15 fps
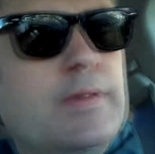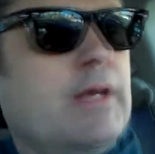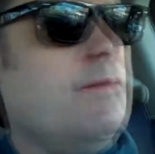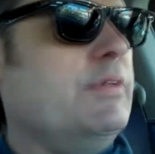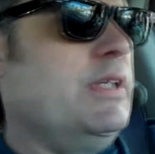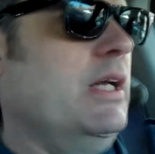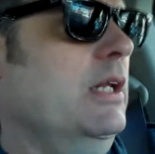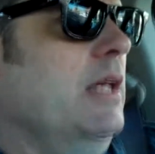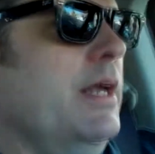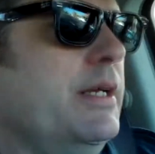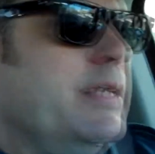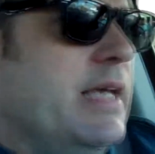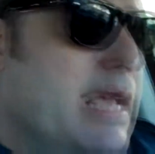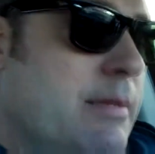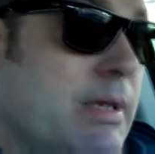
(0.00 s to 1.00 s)
Haven't done a lot
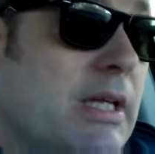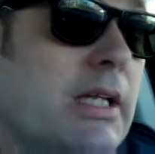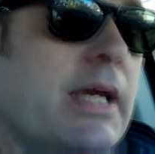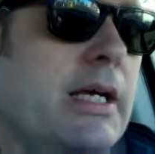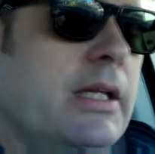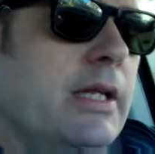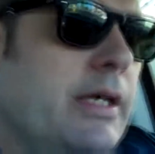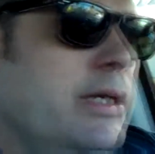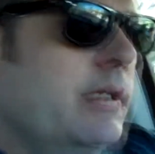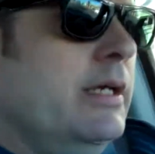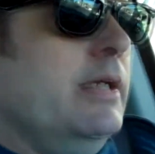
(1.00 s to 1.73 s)
of gaming lately.